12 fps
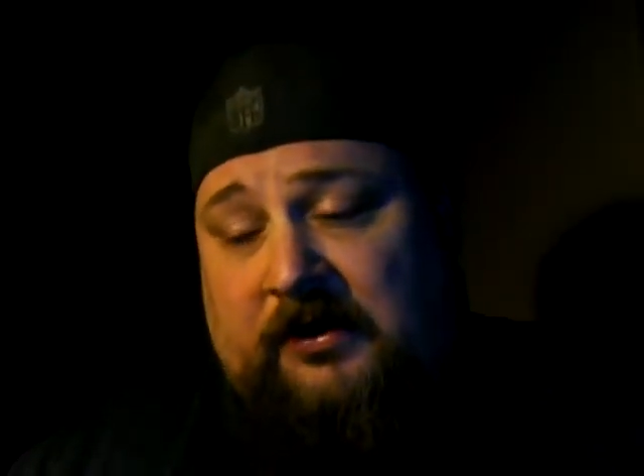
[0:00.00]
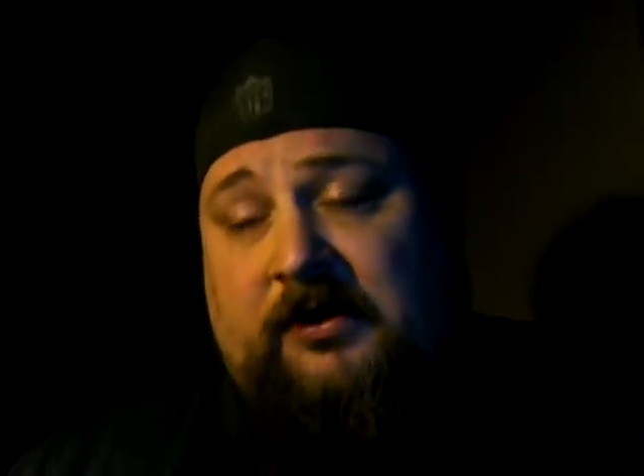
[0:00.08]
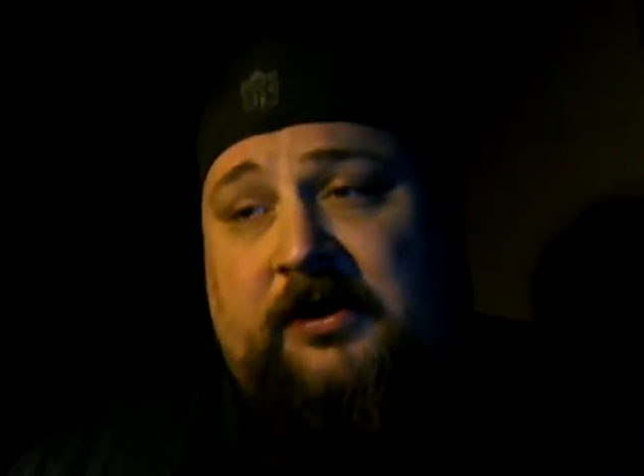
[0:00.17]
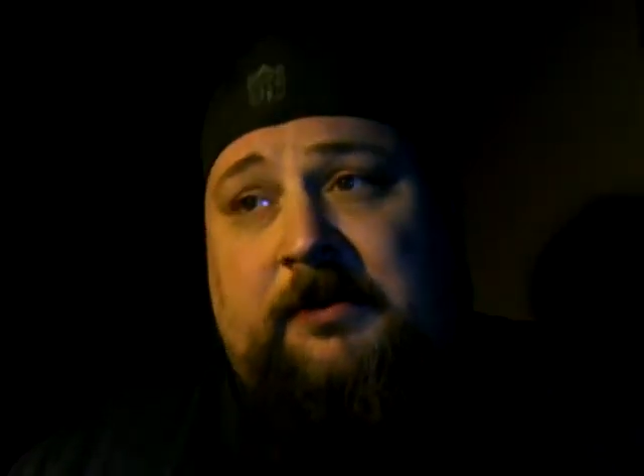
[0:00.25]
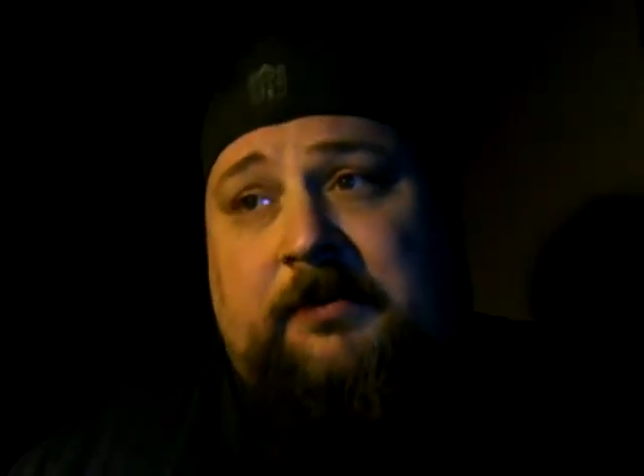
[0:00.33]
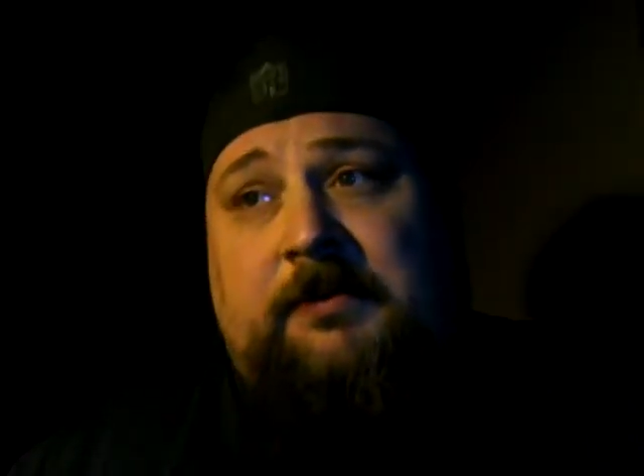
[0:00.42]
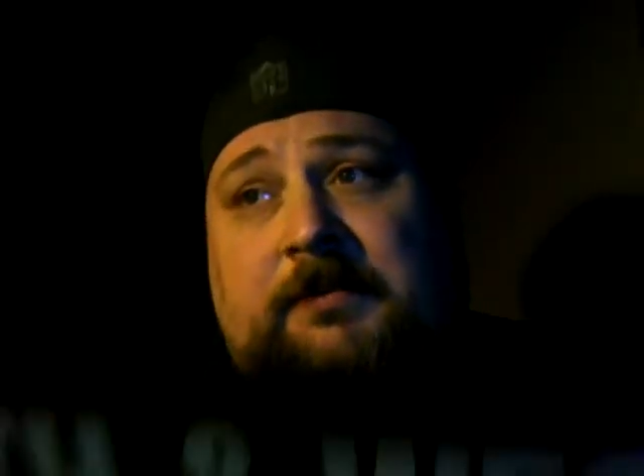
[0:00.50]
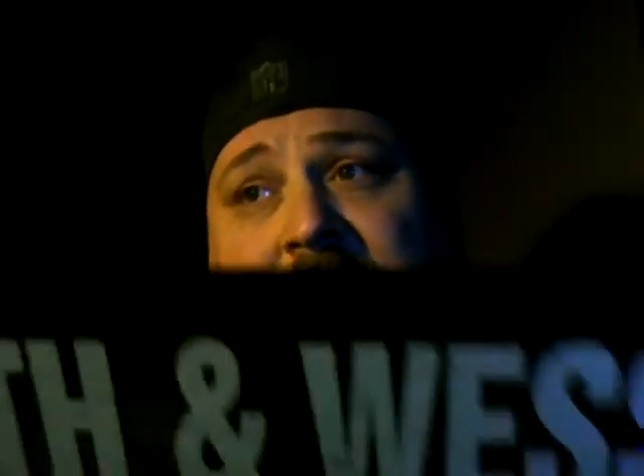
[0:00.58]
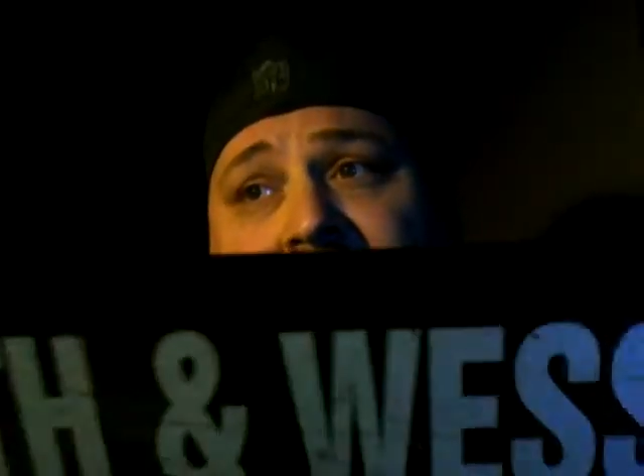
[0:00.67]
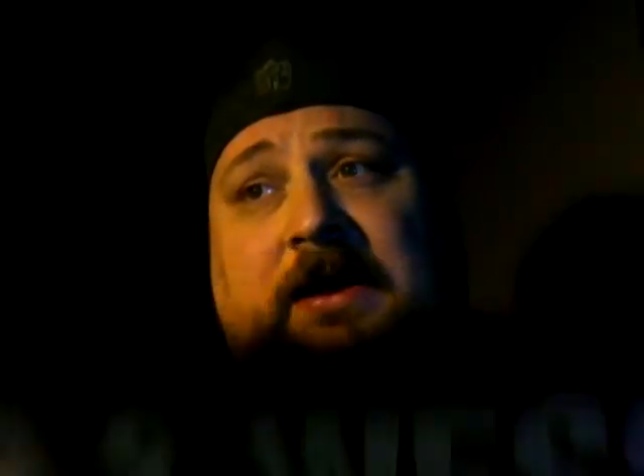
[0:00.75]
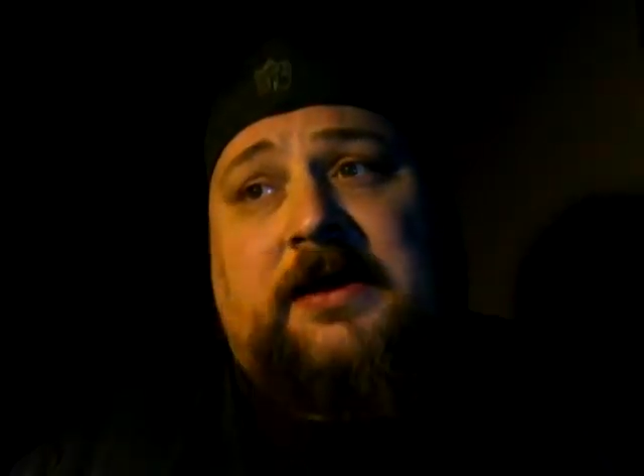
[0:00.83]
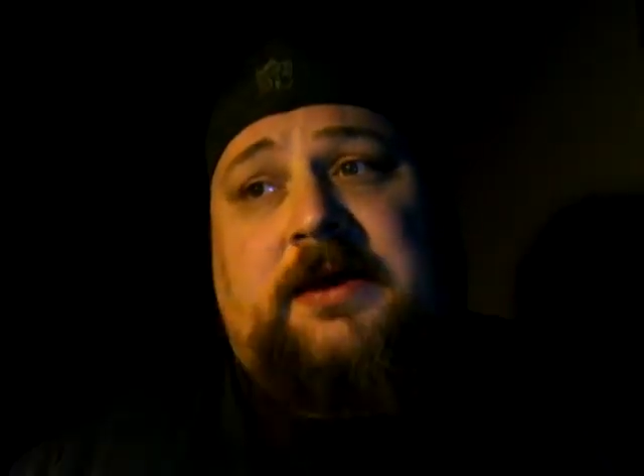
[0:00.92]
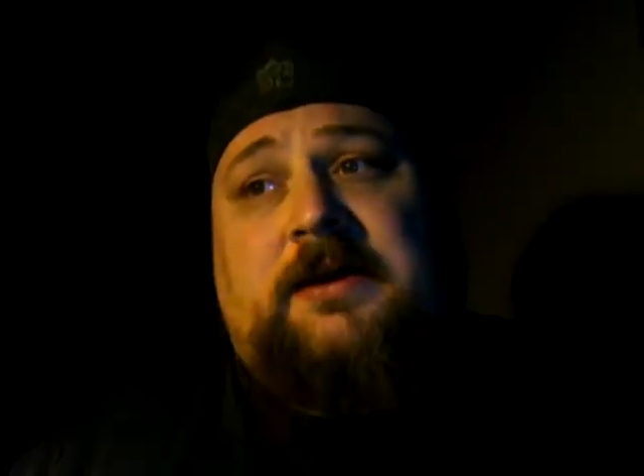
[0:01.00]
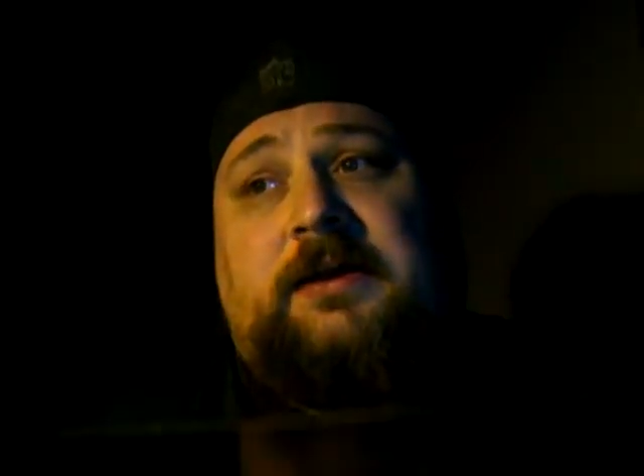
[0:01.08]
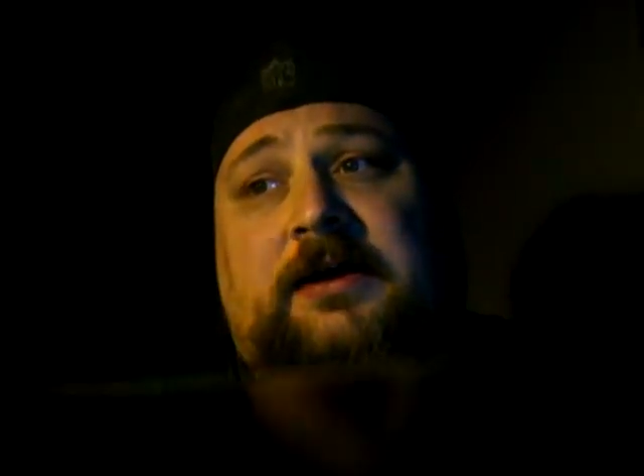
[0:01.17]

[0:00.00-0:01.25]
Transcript: are coming back, and